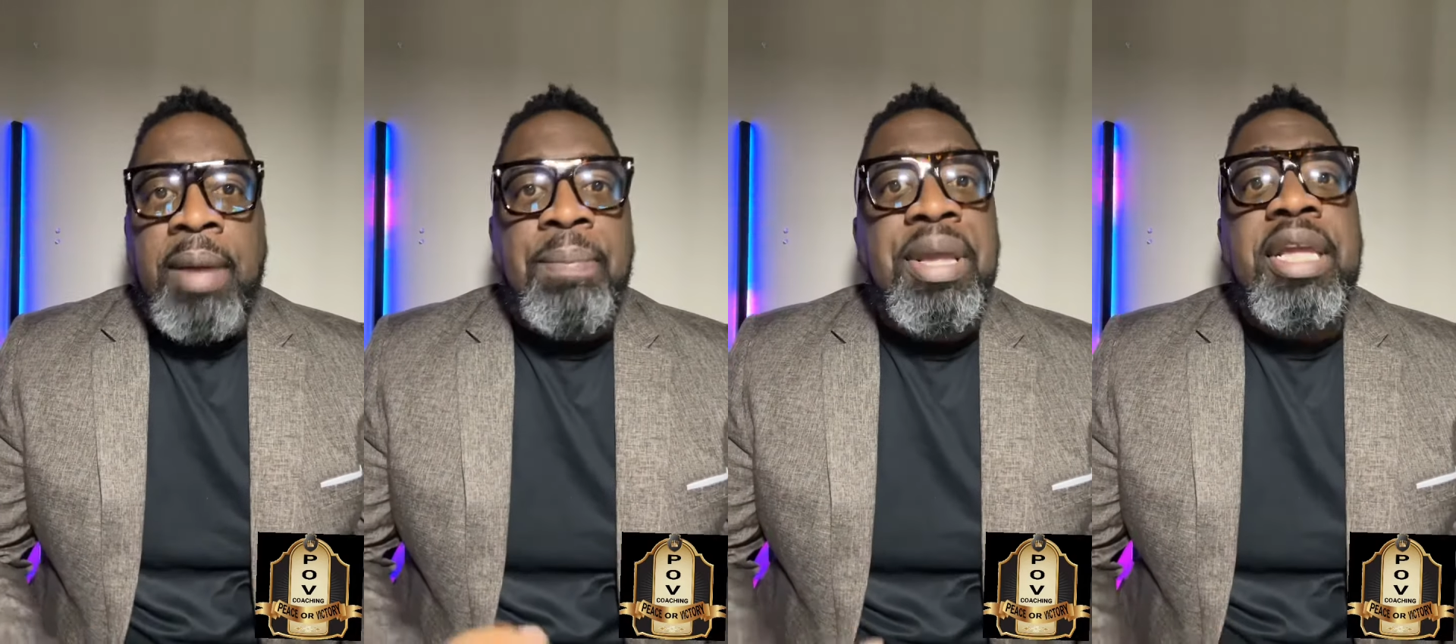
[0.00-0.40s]

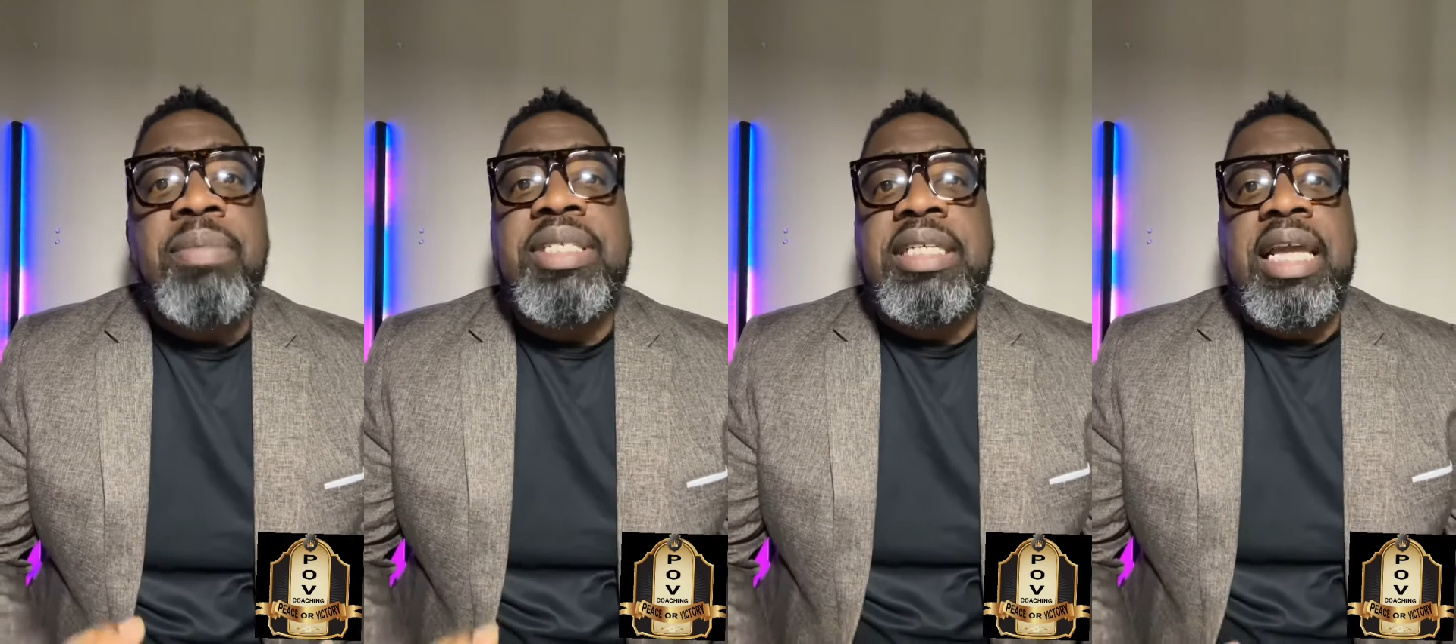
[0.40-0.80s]

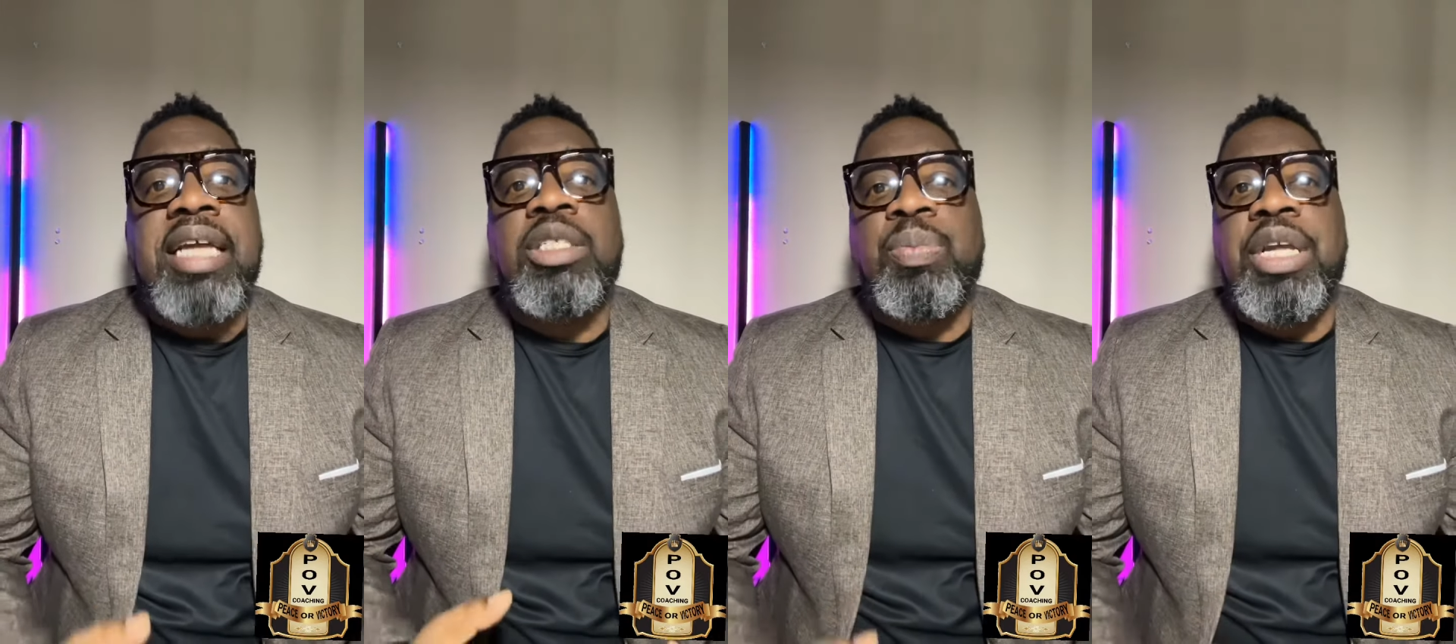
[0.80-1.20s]

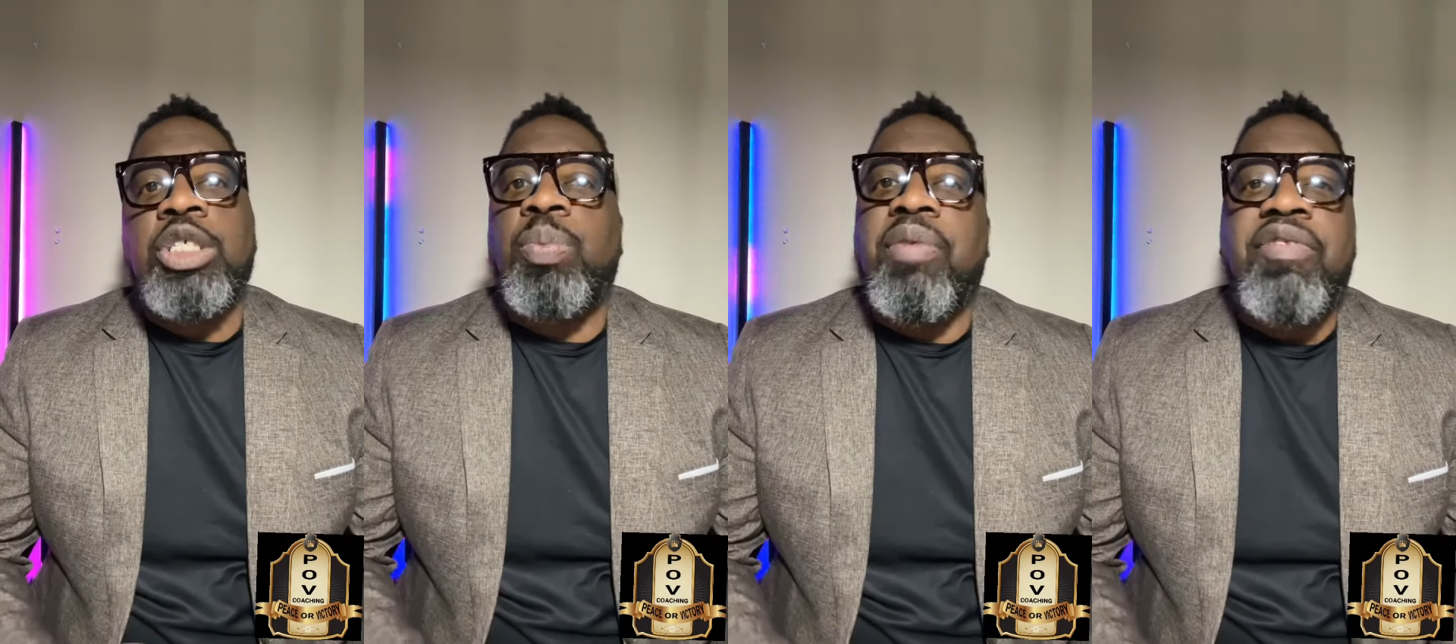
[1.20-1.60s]
PMCS means
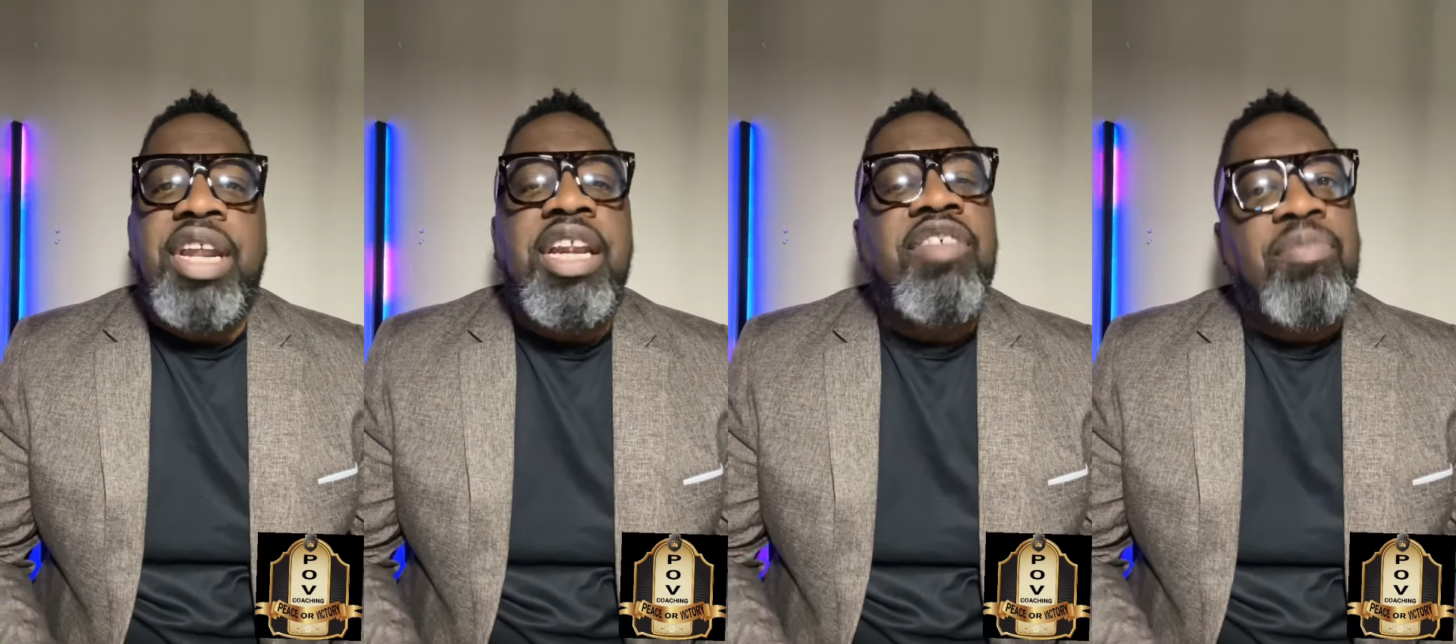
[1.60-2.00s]

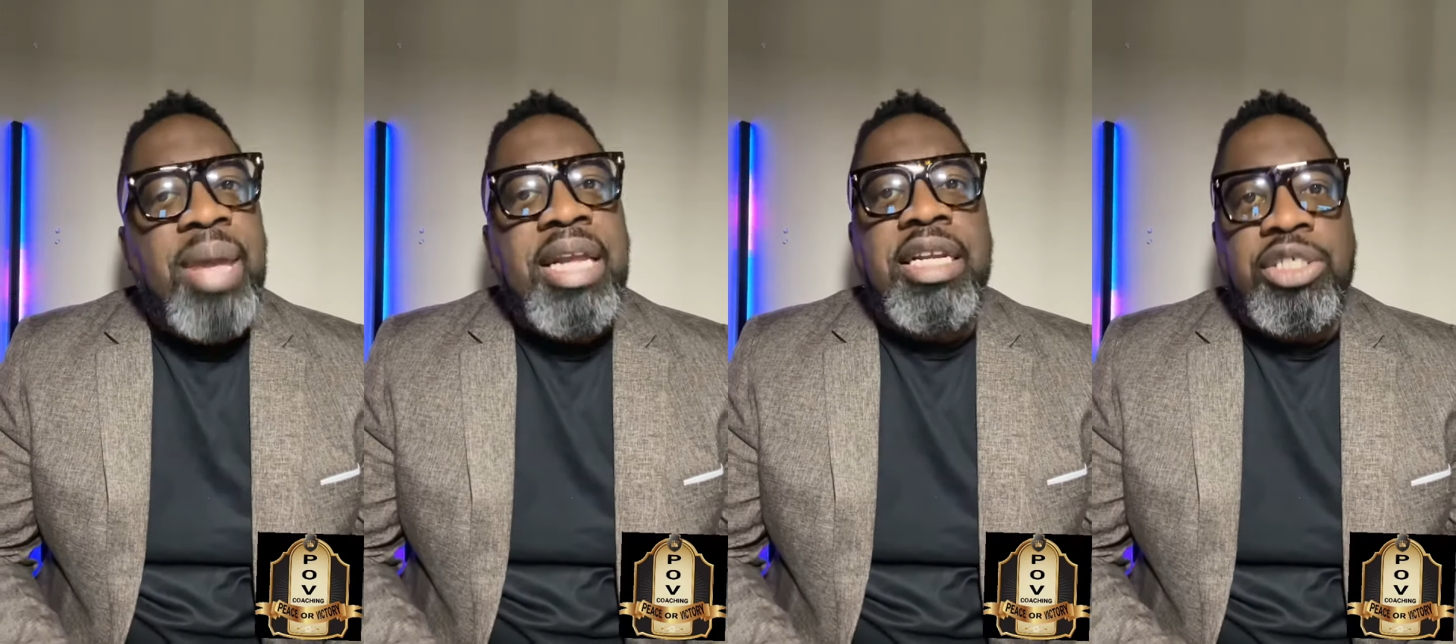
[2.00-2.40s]
preventative
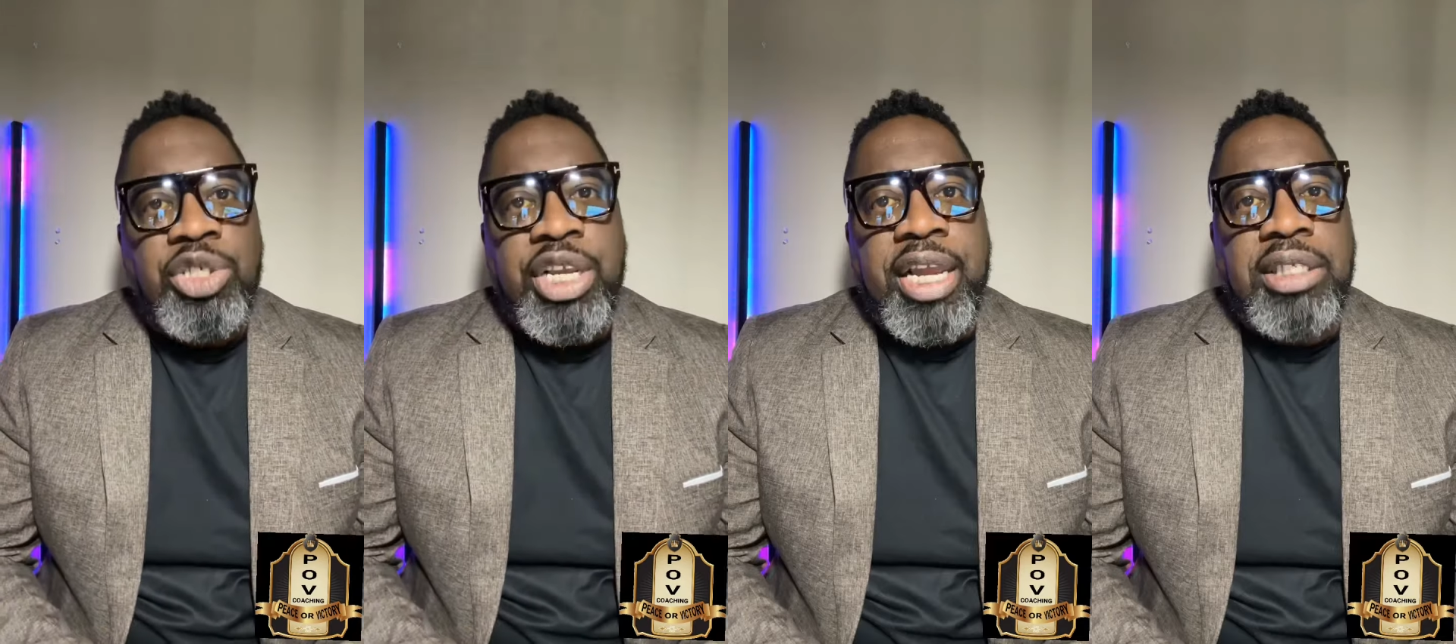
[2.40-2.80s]
maintenance
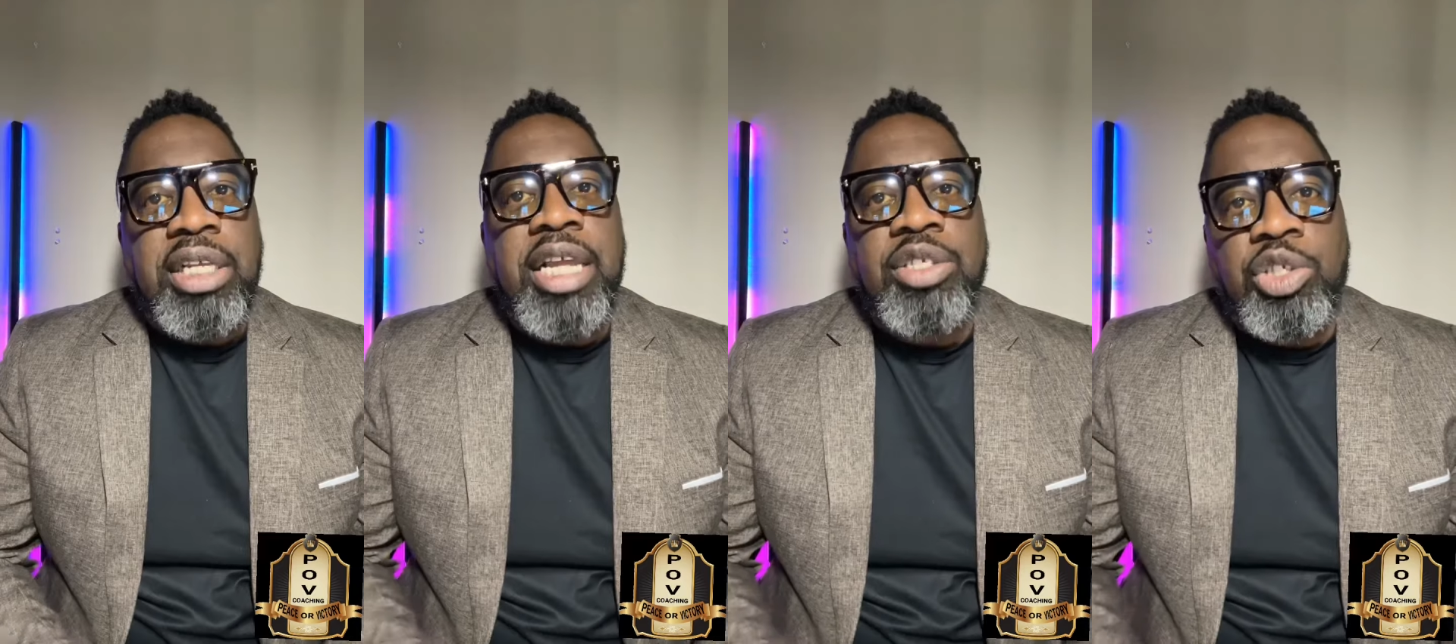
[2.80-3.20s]
checks
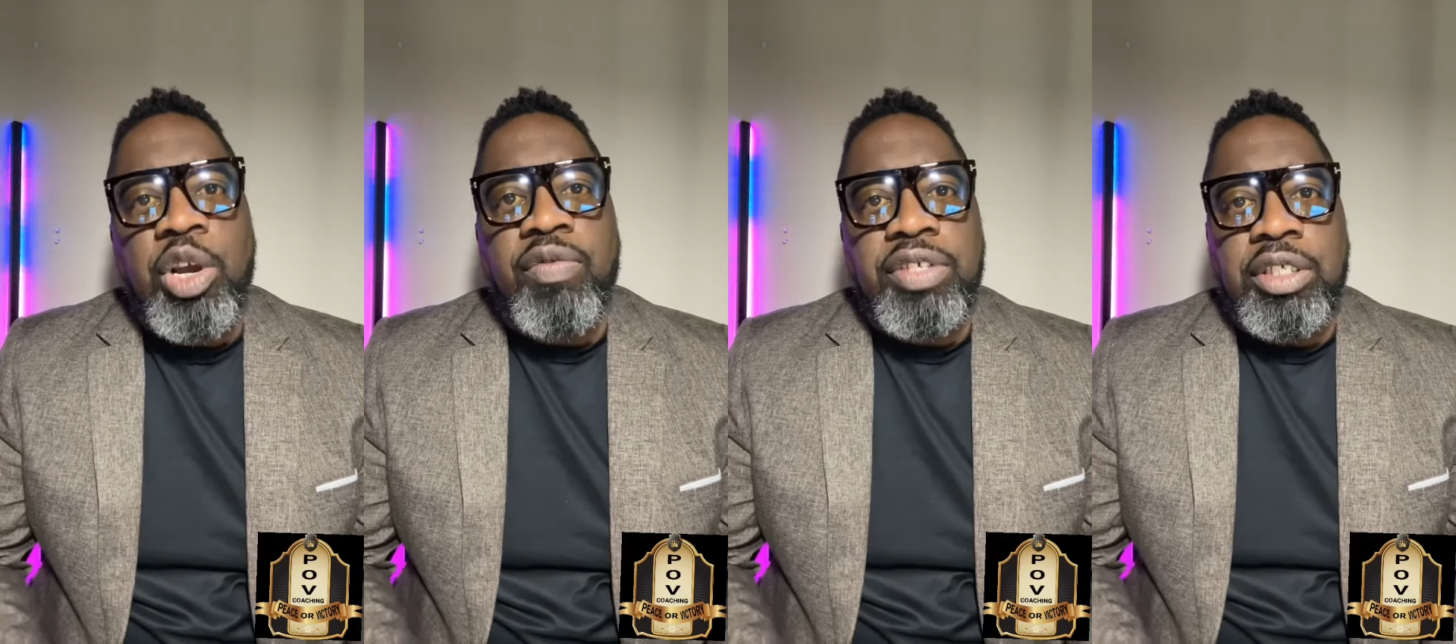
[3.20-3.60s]
and
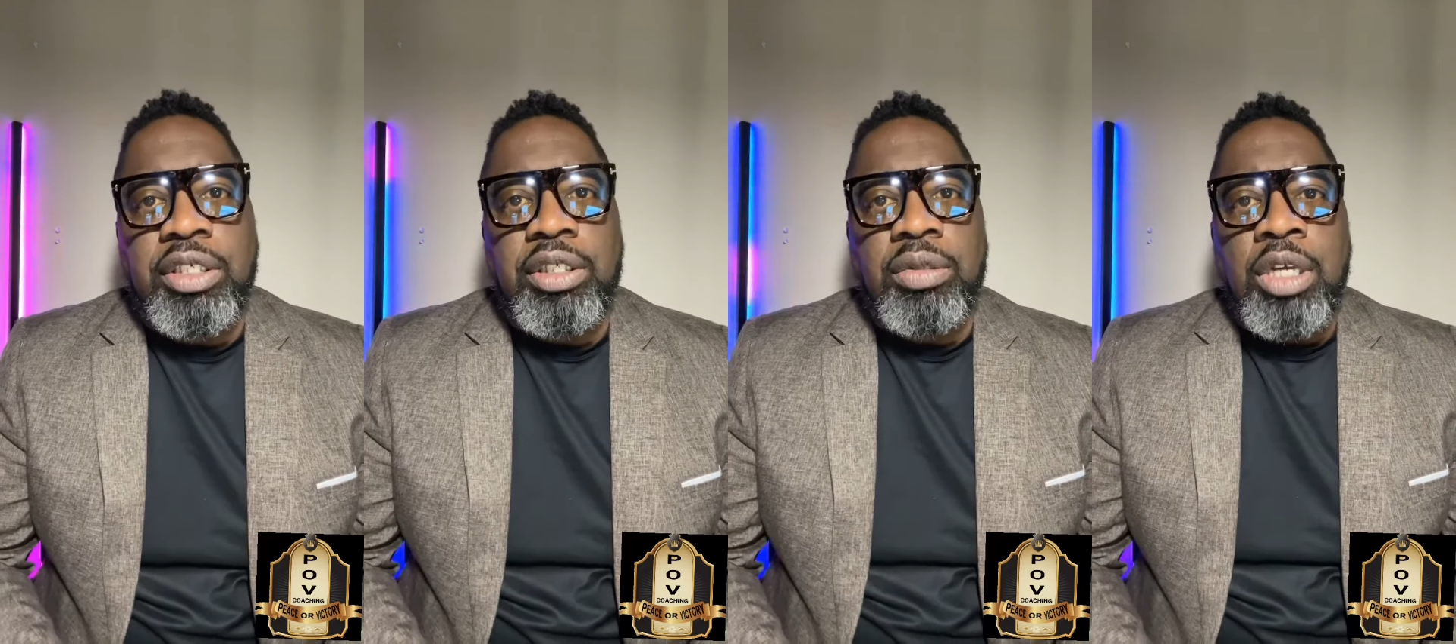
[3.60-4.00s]
services.